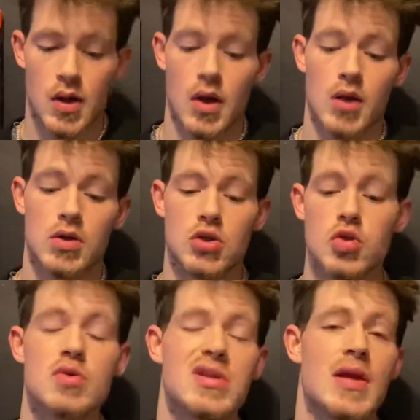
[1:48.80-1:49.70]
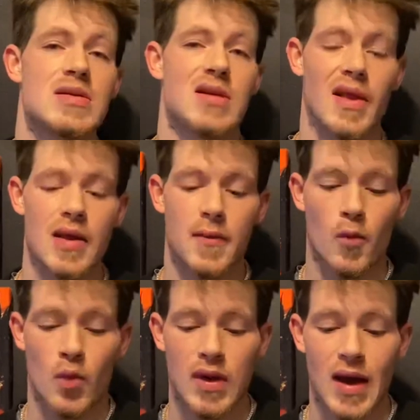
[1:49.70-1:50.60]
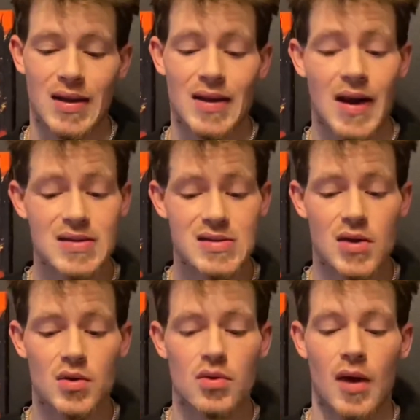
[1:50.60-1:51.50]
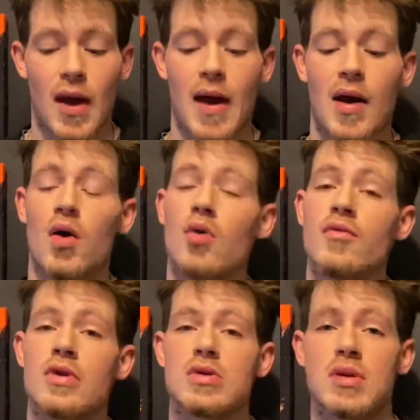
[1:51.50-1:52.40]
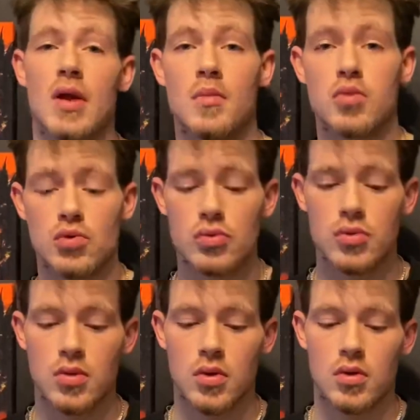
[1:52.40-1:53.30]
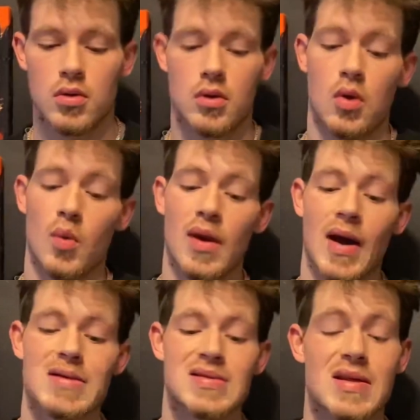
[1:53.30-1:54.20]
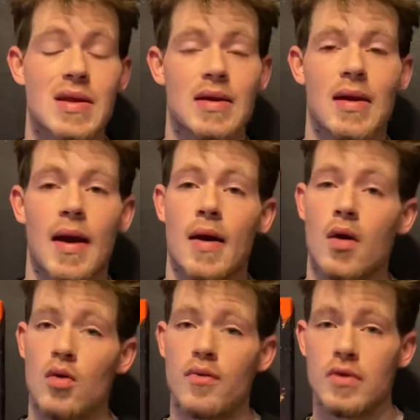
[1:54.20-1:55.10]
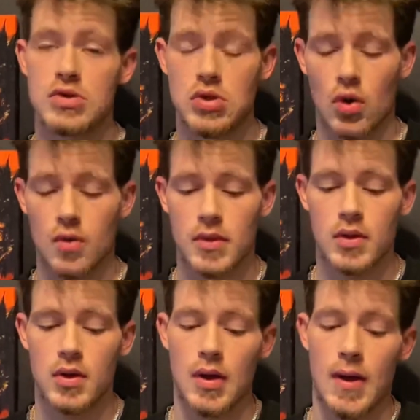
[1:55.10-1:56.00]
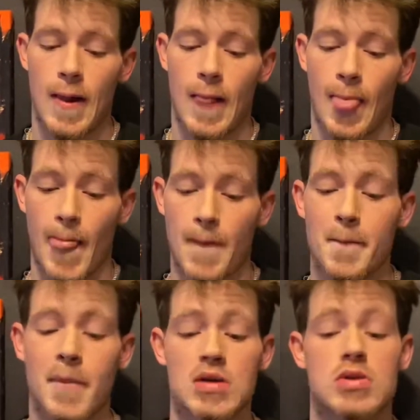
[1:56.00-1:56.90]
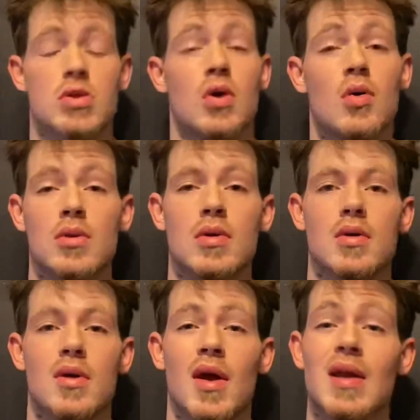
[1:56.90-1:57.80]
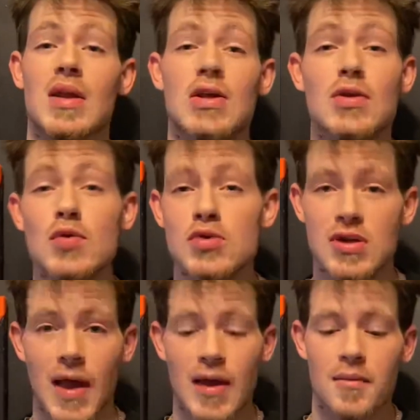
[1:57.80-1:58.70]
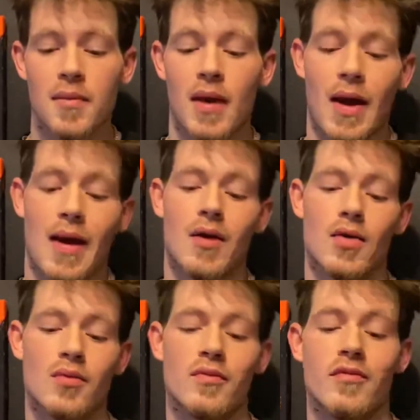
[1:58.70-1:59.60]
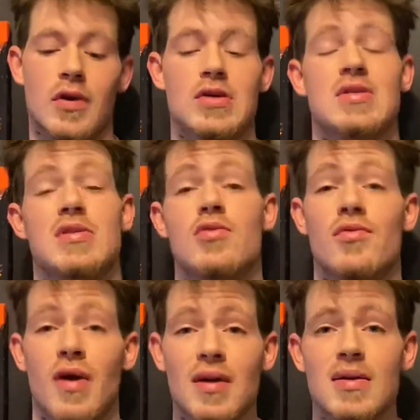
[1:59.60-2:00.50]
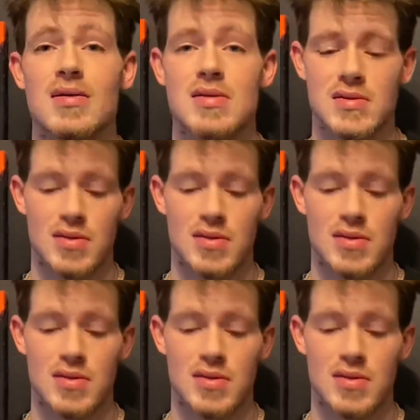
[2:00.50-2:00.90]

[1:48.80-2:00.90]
The Tuesday slate, we got Lazio at home versus Club Brugge. We got Zenit at home versus Dortmund. Barcelona in a huge game at home versus Juventus.